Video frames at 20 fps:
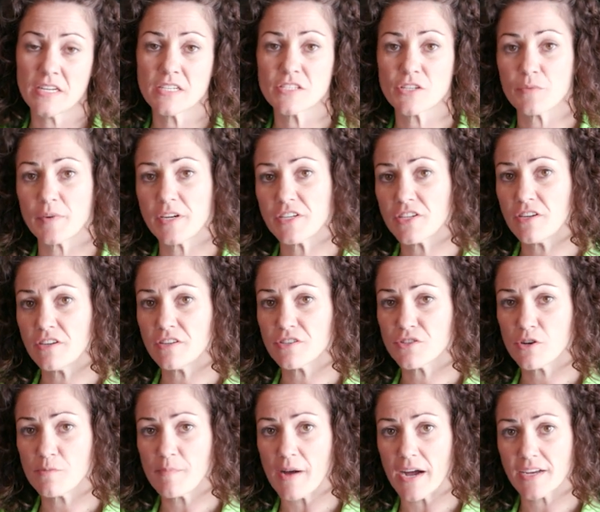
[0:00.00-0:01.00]
So reach into your
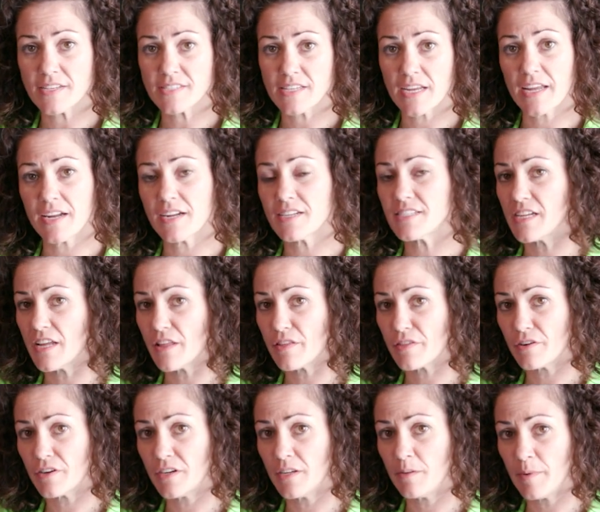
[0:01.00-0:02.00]
toolbox and get a
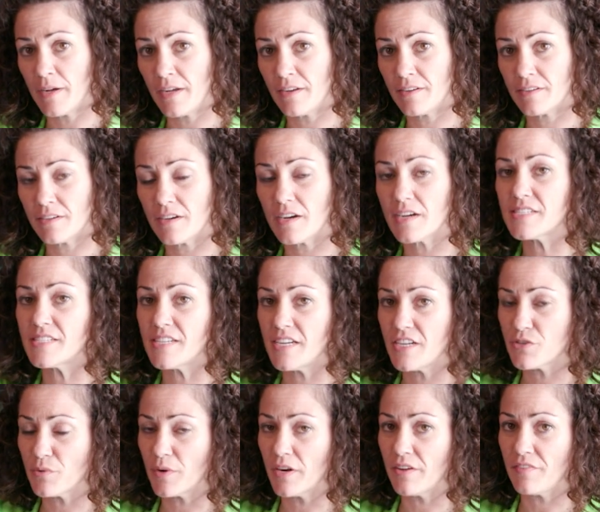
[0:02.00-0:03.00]
T30 bit, a
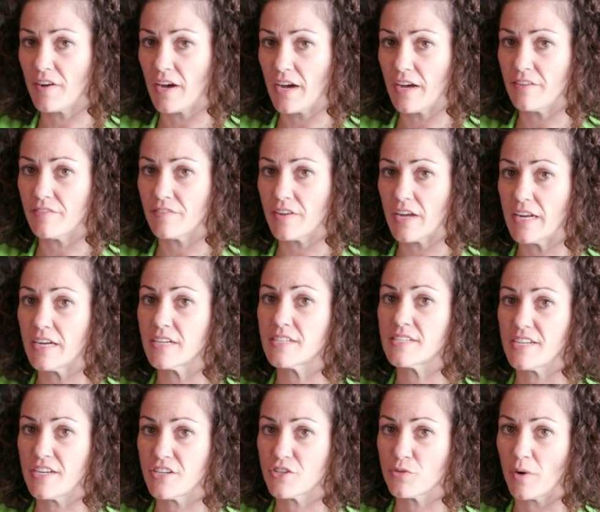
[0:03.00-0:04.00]
T25, and a
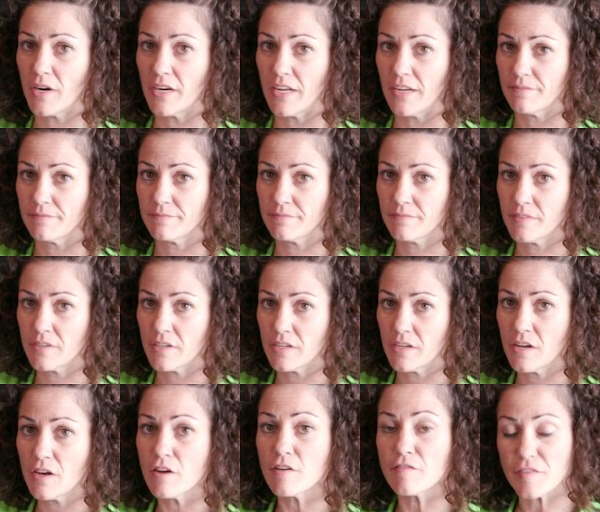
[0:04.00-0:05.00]
T20.
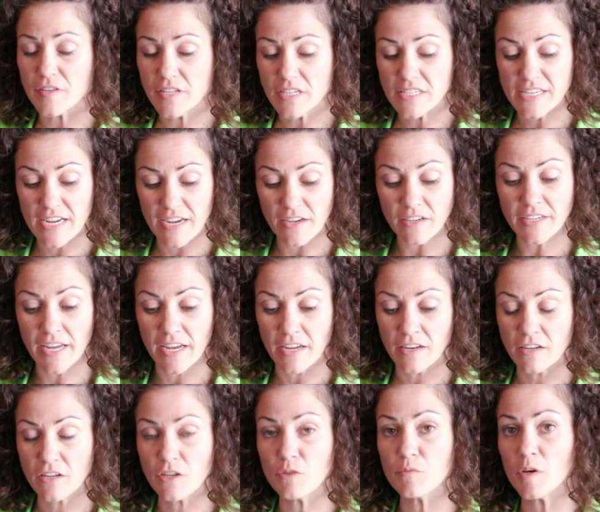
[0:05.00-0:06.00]
For the
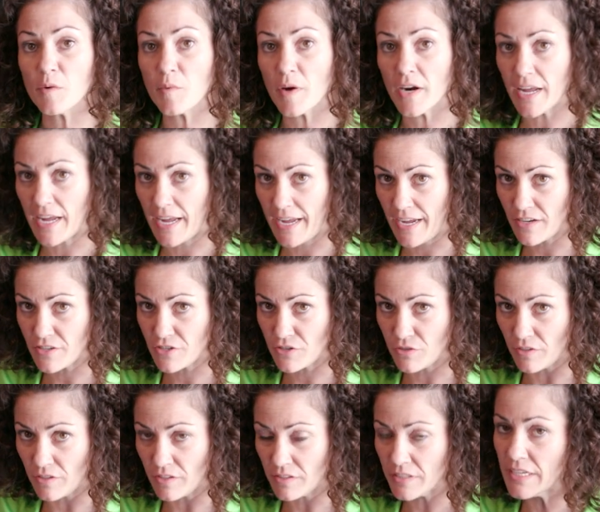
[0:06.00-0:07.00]
tailgate, you will want a hand
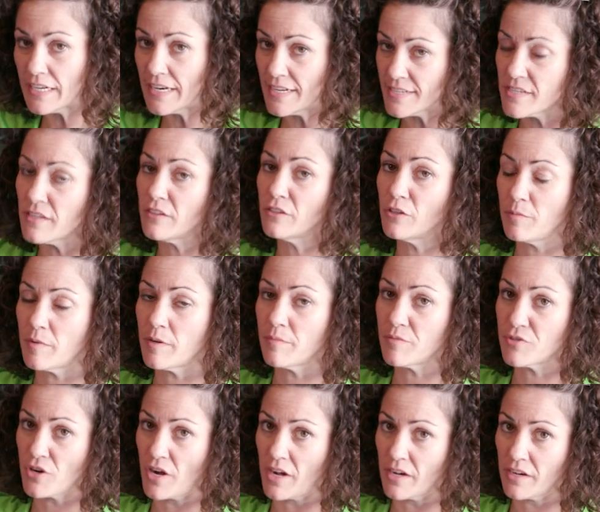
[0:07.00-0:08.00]
tool. It is an
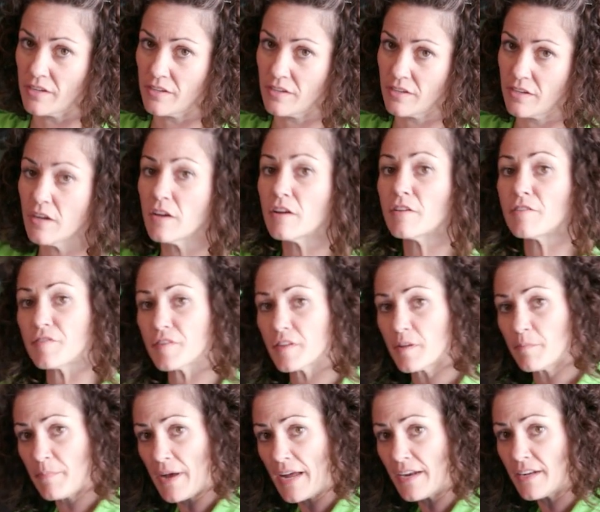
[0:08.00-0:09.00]
aluminum truck. For
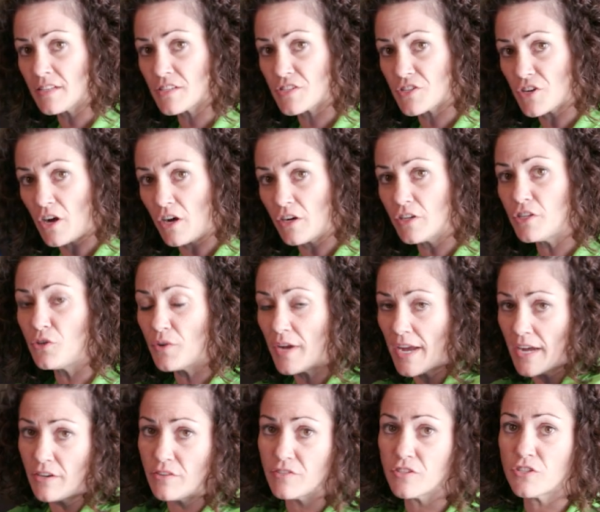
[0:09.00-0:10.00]
the bed install, you
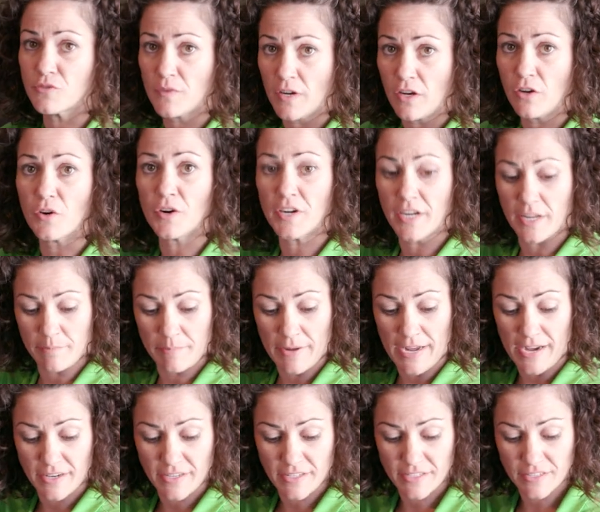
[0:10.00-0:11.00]
can use a drill or an
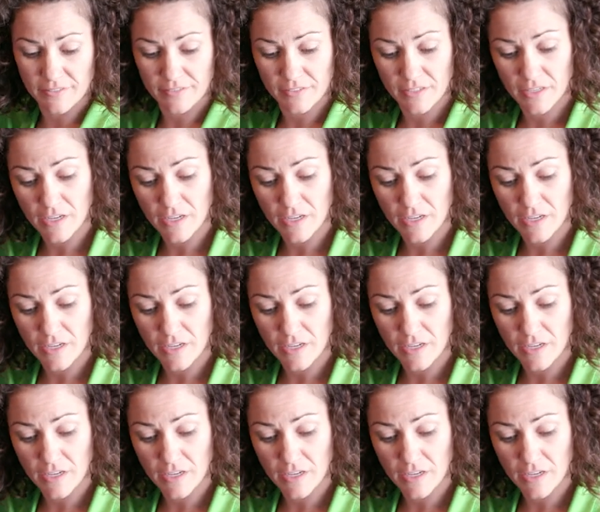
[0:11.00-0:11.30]
impact.